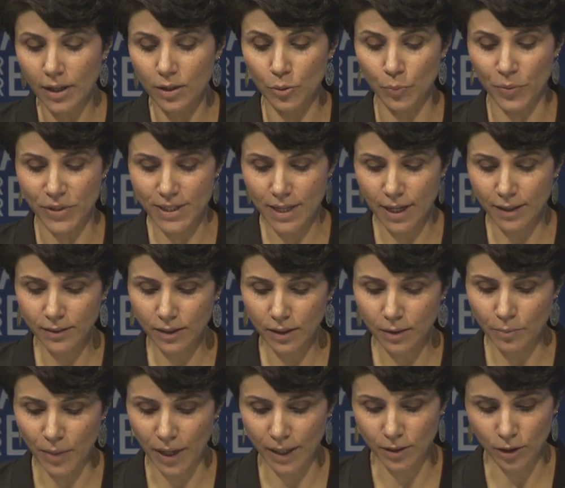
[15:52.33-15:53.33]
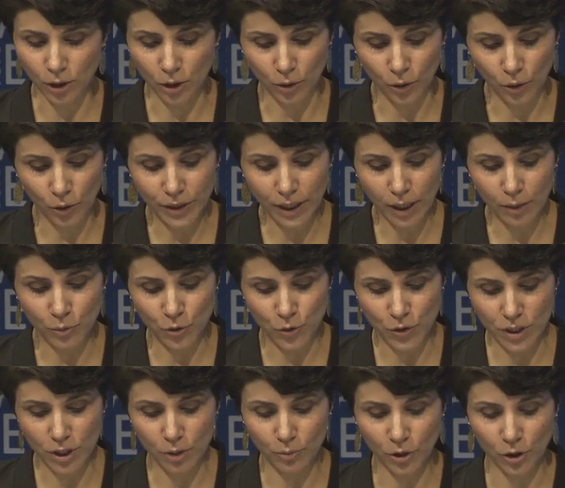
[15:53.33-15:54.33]
represented by the colonial
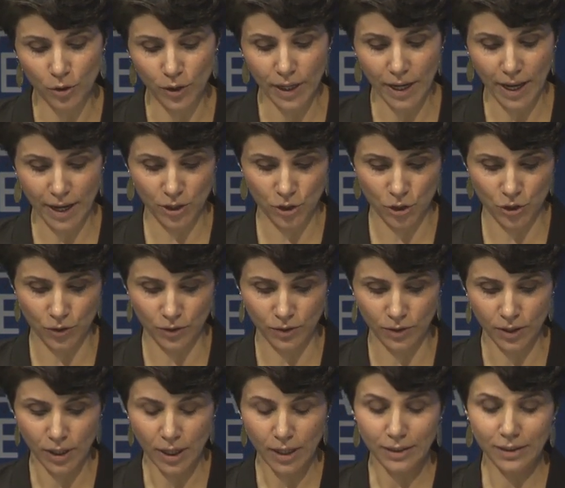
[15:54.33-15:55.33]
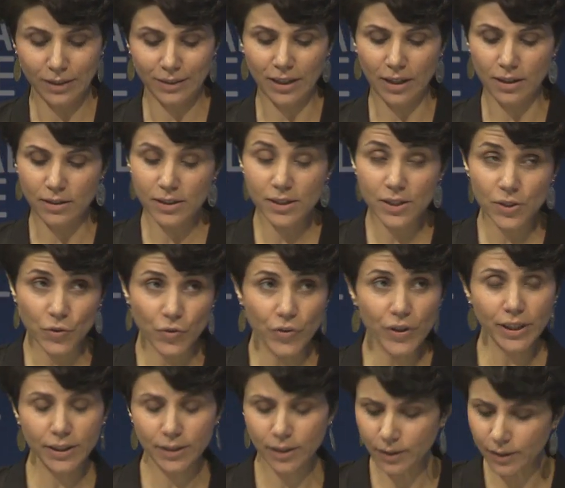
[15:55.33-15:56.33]
museum collection that are
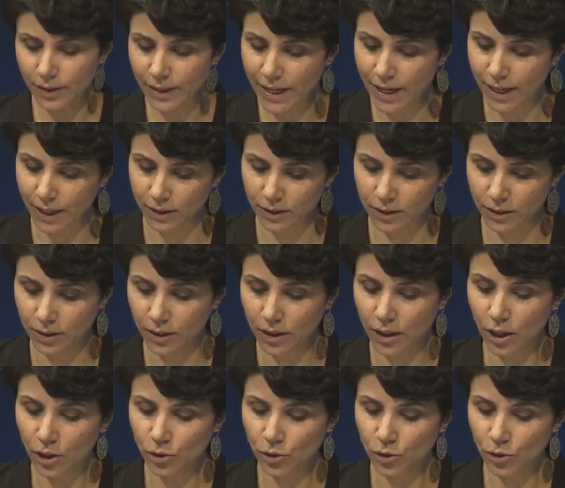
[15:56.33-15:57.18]
strictly linked